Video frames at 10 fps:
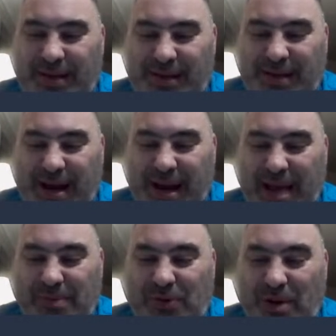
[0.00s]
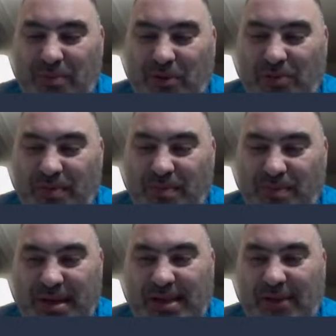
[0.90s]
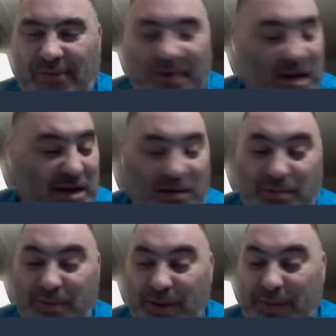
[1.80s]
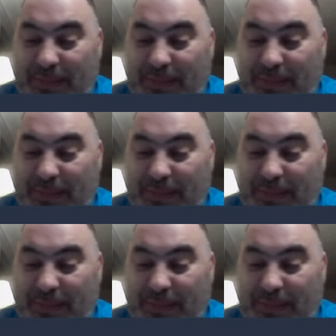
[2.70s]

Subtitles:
He's got a hamstring pull, but he's out for the year. So